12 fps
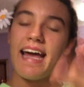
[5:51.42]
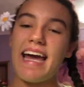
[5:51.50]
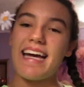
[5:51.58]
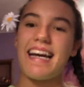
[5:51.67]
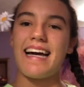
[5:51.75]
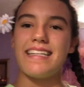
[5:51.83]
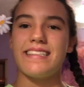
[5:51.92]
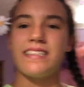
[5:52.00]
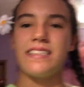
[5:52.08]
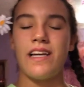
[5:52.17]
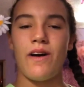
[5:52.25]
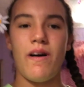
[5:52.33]
Hey guys,
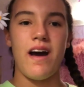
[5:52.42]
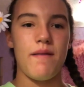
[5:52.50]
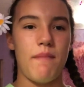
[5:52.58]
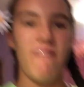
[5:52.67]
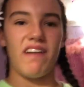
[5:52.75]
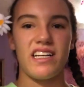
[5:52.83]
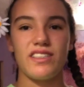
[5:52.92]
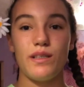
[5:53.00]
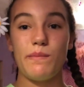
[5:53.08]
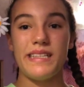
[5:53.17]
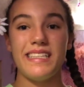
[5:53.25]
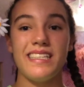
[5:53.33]
so I've actually
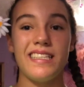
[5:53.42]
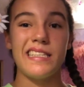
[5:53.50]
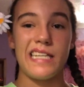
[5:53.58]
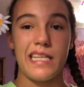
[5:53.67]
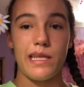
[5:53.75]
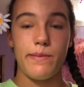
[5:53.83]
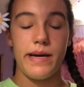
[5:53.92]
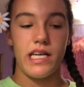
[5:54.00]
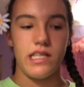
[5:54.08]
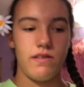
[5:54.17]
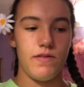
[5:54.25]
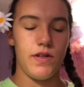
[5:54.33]
been sick the
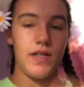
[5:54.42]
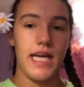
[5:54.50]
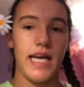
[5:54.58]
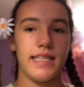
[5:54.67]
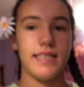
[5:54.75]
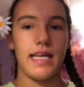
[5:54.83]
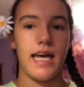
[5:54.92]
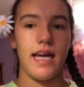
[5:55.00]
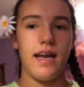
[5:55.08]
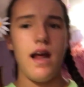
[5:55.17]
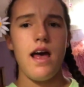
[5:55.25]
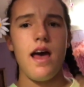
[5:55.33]
past few days,
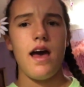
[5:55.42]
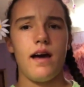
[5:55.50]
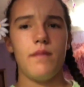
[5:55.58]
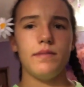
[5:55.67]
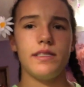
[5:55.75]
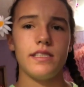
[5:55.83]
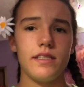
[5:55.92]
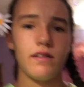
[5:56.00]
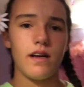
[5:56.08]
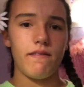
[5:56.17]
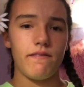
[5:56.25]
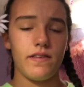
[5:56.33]
and I'm still
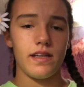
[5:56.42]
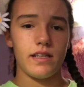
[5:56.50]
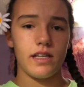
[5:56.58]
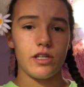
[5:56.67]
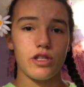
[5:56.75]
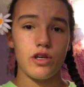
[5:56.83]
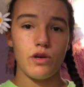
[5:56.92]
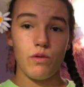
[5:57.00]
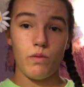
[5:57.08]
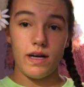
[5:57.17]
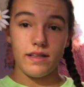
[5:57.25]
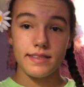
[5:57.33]
not feeling too
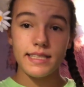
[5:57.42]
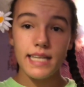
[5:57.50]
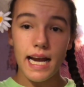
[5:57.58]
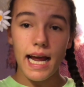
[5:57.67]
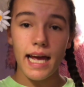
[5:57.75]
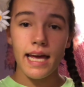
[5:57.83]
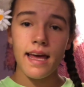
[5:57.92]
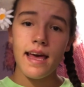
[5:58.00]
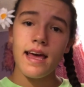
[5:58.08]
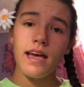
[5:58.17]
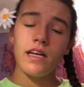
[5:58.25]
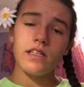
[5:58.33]
well today.
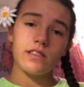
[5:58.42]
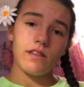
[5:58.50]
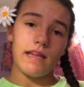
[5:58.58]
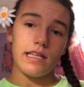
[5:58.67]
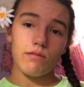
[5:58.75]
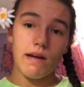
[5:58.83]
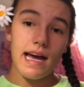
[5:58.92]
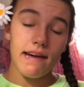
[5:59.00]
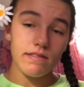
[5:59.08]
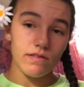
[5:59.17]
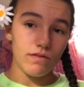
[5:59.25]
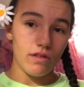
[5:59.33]
So that's why I
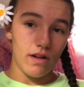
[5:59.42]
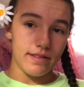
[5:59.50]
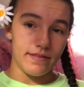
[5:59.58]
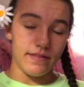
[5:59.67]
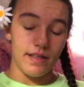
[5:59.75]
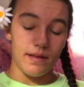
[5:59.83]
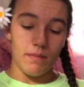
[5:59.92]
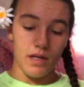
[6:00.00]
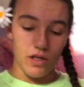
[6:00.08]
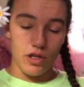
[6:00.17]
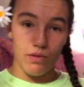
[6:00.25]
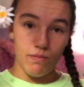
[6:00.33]
haven't vlogged very
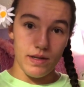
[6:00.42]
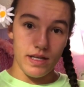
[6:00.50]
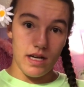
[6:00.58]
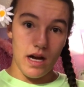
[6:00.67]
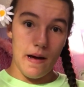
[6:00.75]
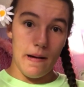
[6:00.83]
much, but